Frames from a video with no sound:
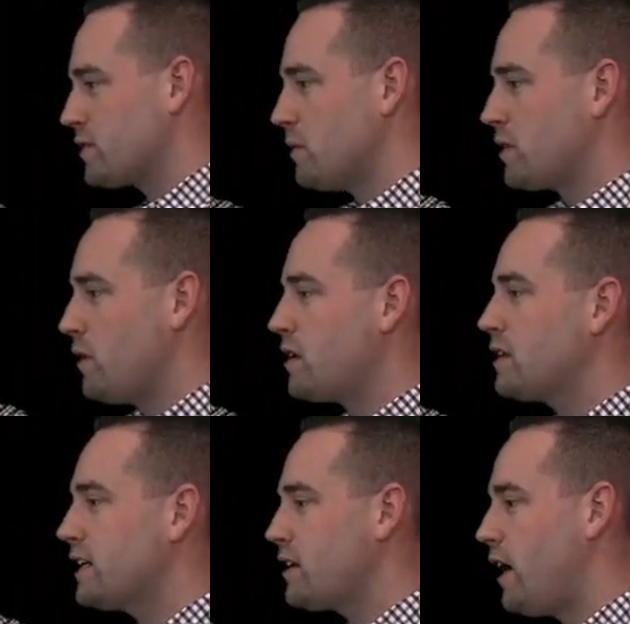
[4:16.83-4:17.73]
So we'll go and
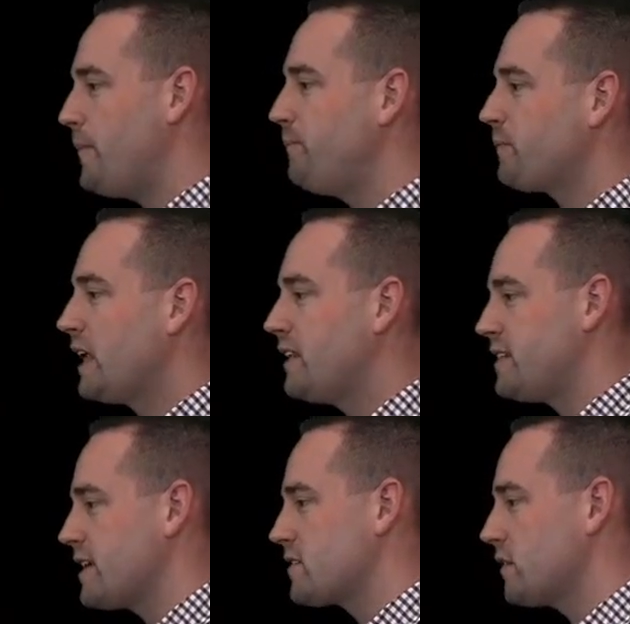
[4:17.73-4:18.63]
click on the
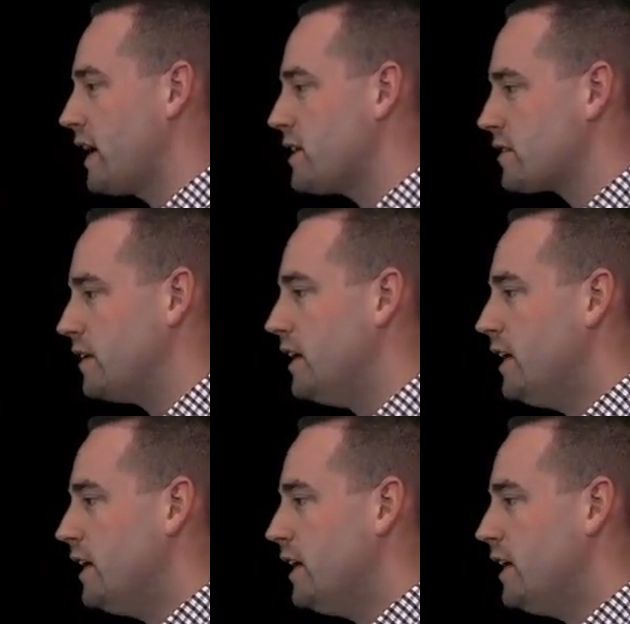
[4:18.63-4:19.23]
test location.